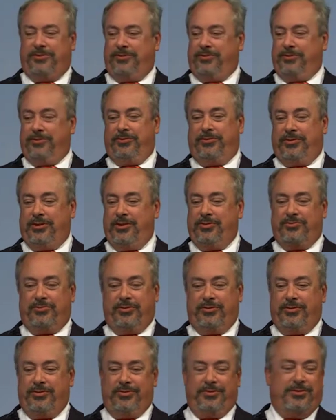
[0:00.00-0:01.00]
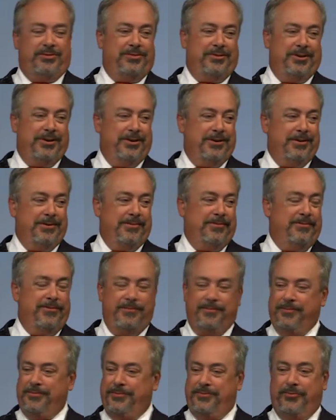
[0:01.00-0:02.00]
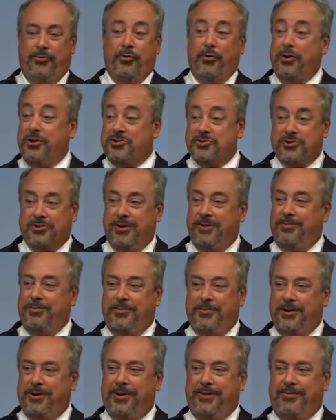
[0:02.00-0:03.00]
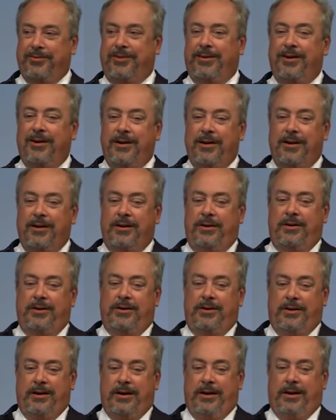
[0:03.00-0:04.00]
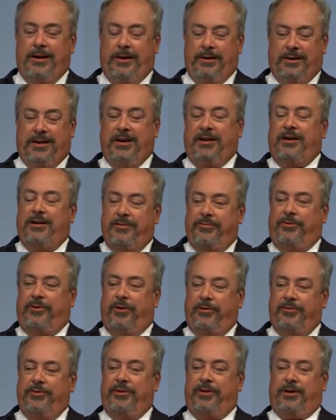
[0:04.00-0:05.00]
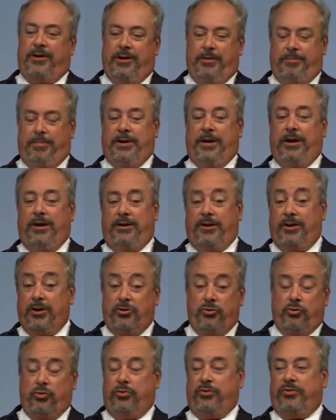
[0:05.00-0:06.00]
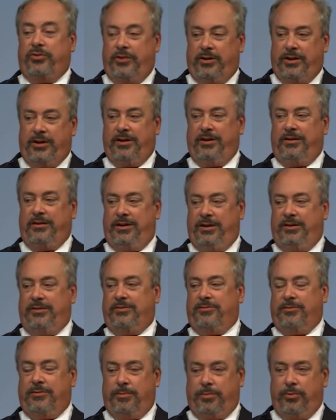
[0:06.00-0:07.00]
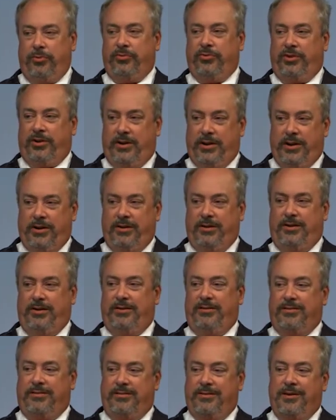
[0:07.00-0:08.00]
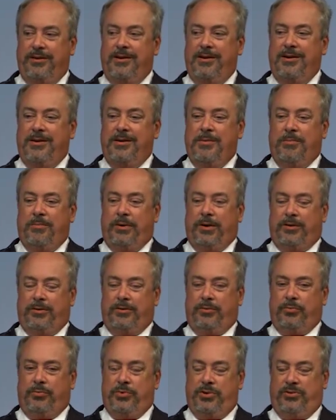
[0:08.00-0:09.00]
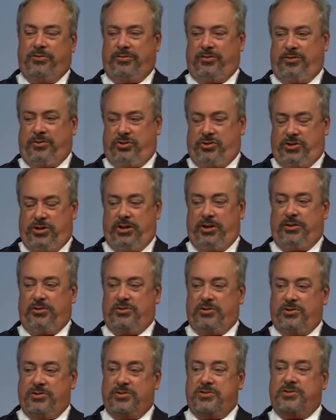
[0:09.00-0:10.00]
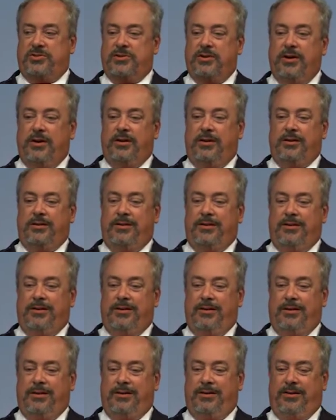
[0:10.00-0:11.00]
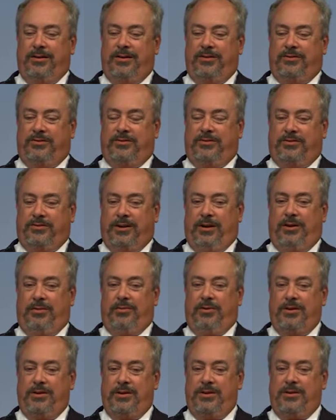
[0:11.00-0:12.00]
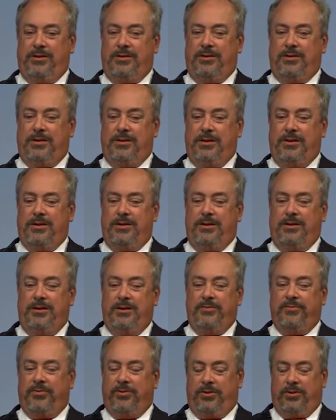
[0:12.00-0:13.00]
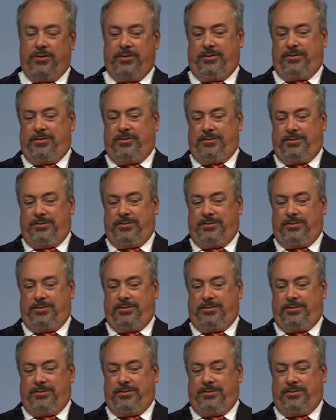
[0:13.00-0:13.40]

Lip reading: associations, 4-H clubs, whatever, getting involved in the campaign and endorsing candidates or opposing candidates. But the recent changes is to say even